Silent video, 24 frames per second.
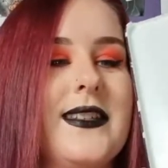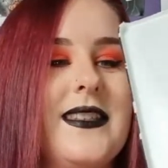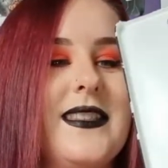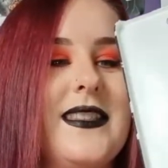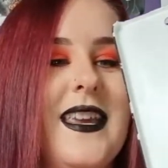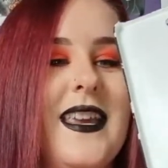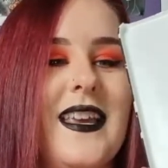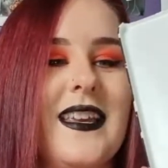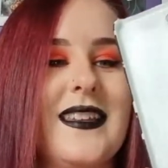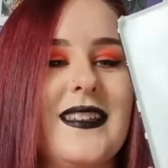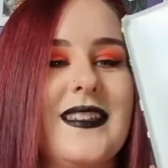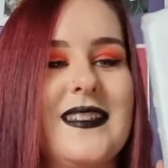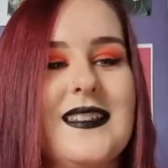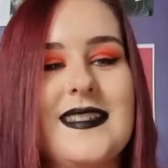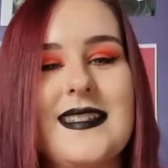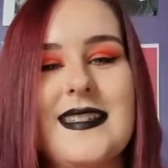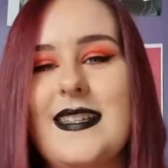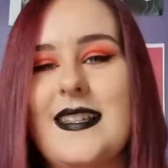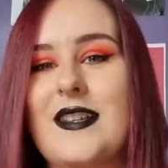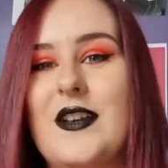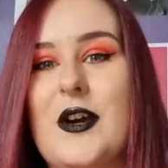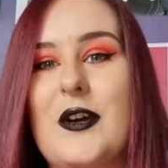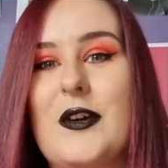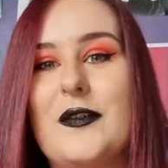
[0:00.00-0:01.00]
this
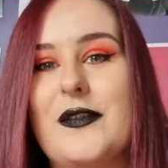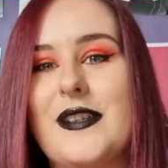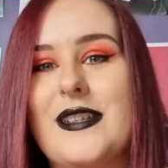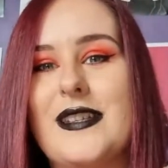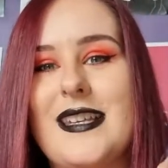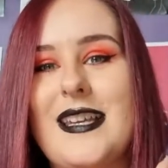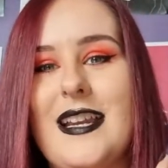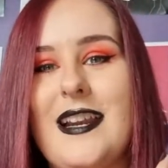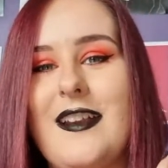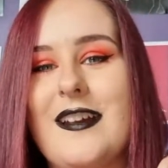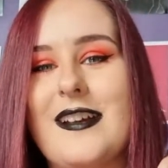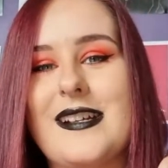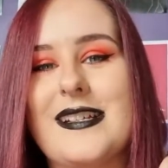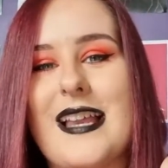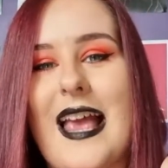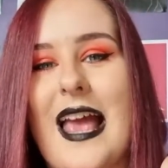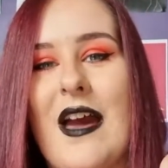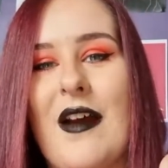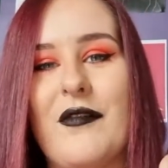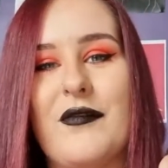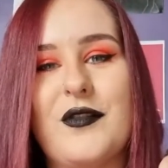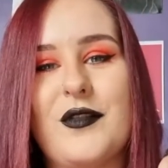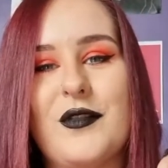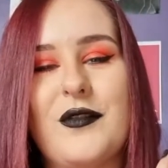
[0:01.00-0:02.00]
obviously looked
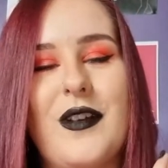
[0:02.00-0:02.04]
after